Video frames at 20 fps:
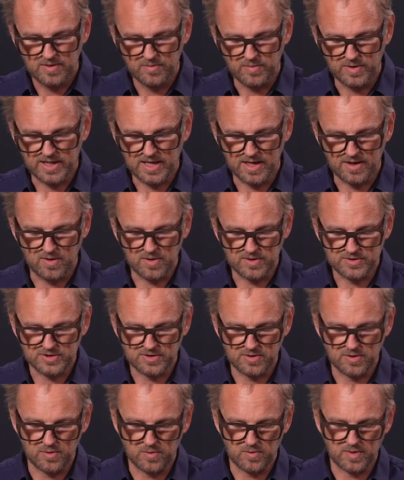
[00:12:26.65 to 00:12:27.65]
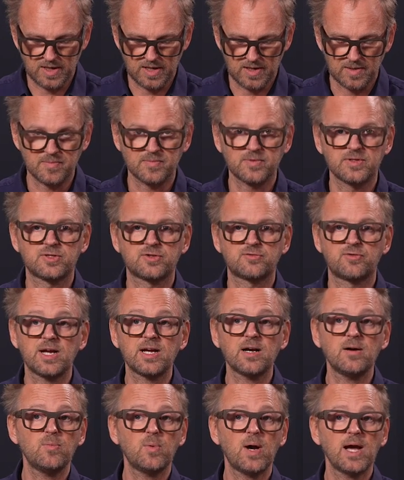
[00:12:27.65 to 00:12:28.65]
We can also um,
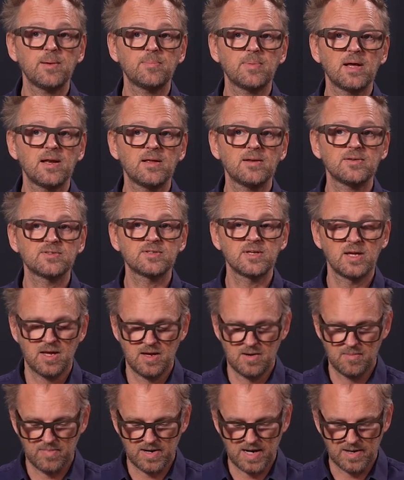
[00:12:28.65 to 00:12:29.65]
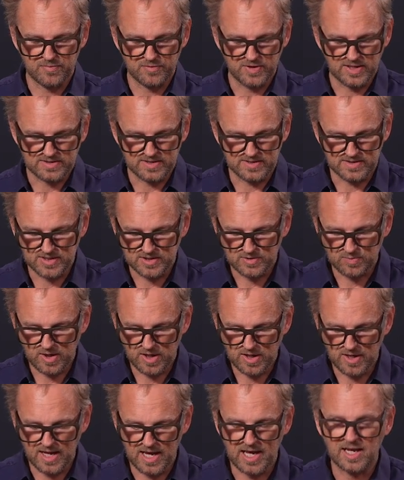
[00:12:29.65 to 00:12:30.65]
trigger white balance by pressing this one.